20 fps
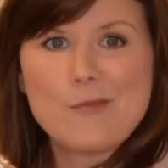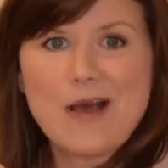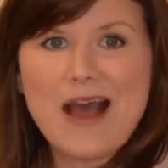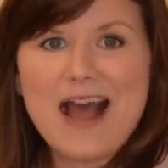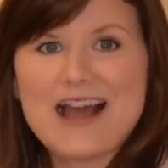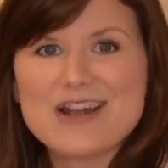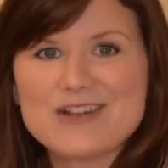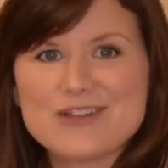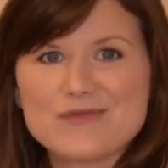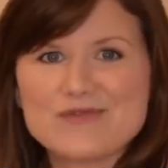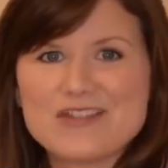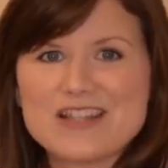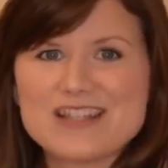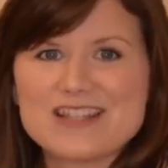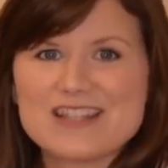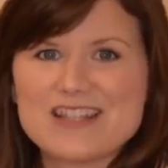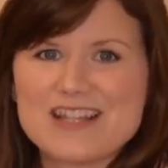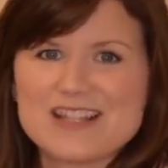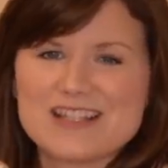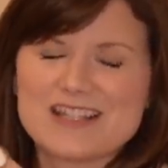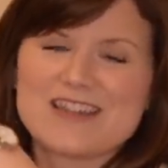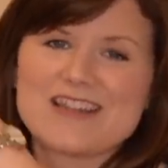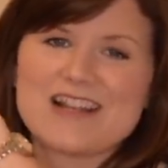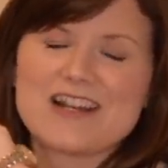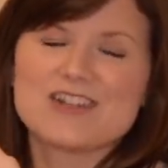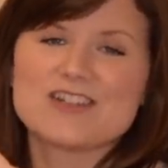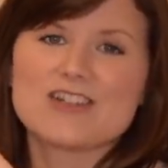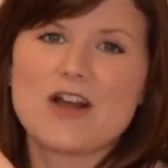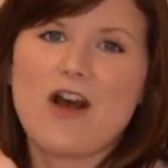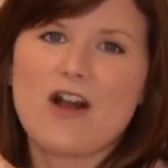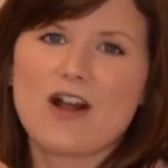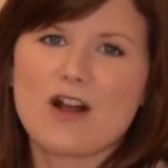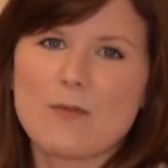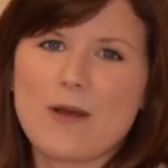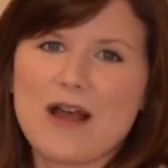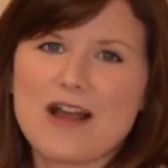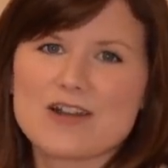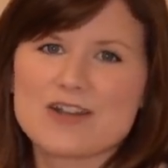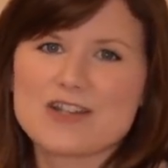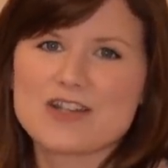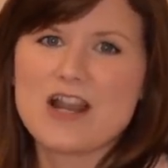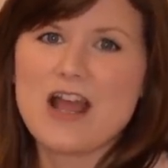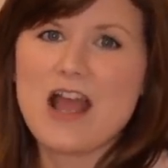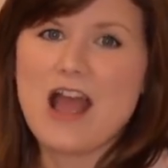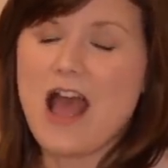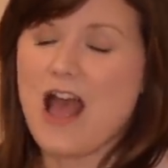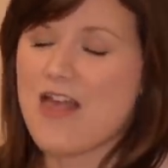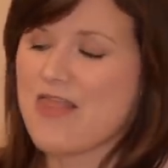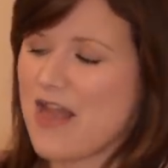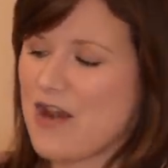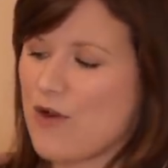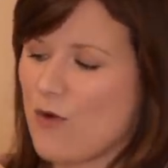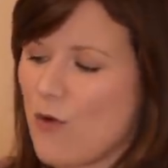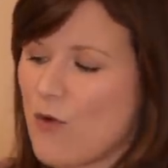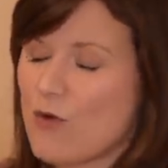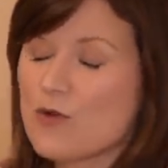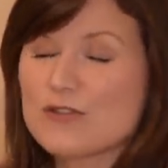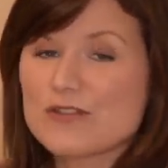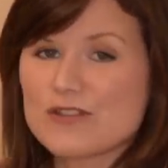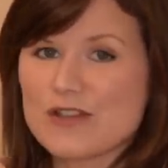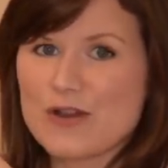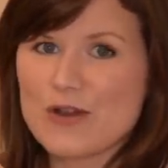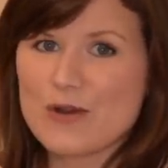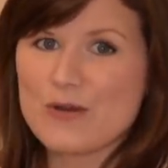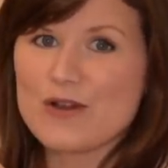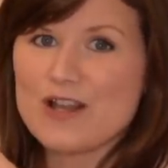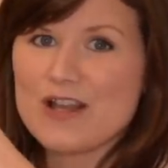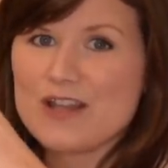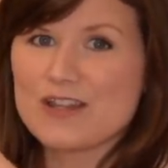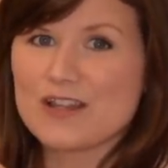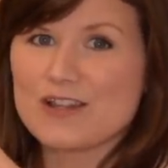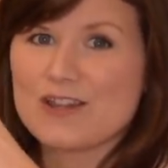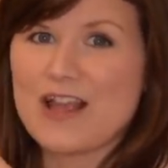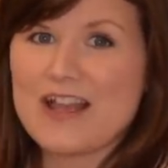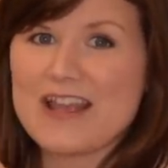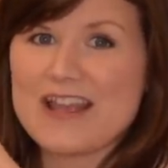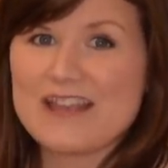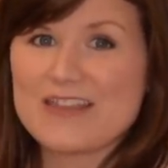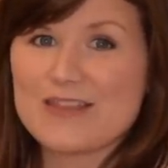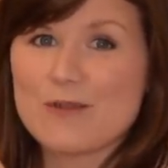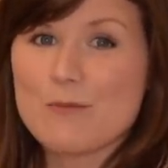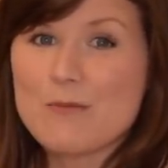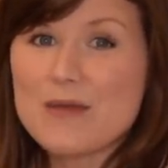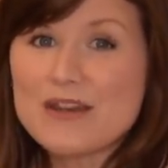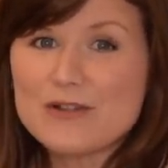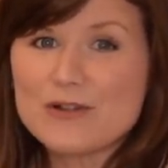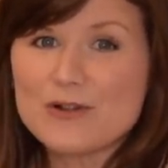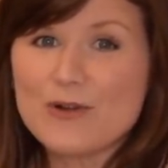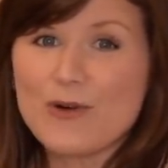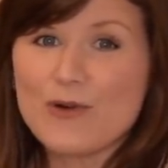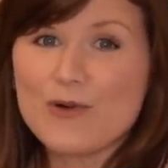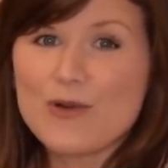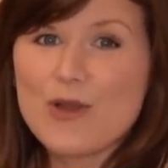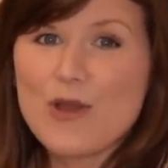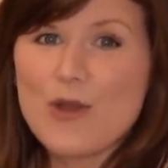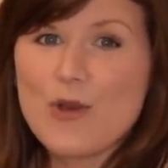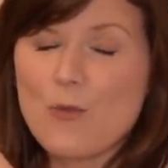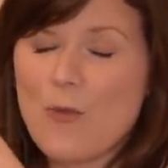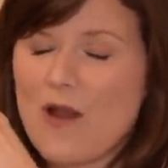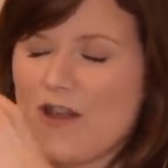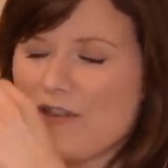patch of this disk and then a darker patch. And then also the light in the middle where